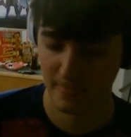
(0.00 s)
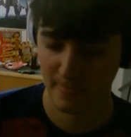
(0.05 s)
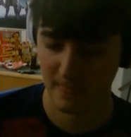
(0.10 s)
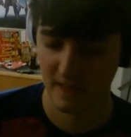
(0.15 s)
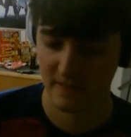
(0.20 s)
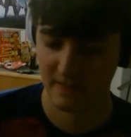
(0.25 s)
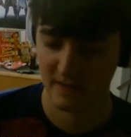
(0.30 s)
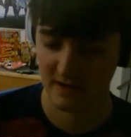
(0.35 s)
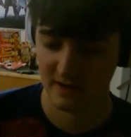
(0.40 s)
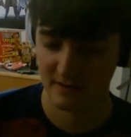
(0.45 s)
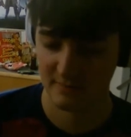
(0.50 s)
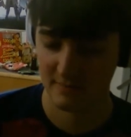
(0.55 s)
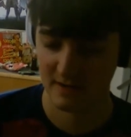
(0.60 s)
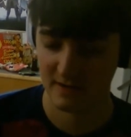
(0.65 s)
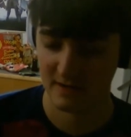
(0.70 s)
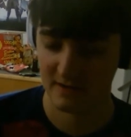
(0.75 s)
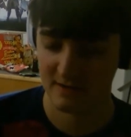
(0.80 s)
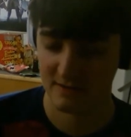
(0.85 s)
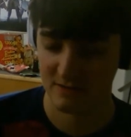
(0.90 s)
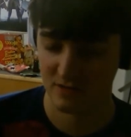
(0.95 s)
And then
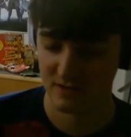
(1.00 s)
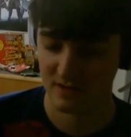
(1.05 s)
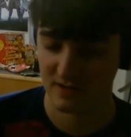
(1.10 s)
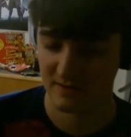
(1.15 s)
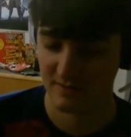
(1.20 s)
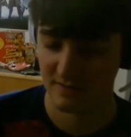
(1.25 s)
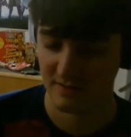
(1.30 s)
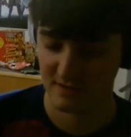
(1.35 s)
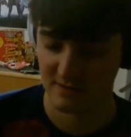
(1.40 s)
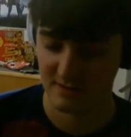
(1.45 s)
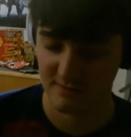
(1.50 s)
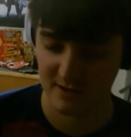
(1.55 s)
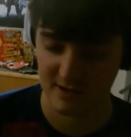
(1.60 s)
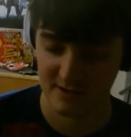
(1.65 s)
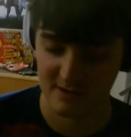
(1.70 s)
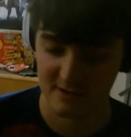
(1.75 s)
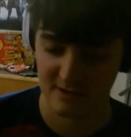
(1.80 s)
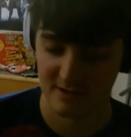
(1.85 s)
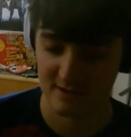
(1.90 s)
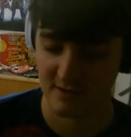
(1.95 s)
administrative expenses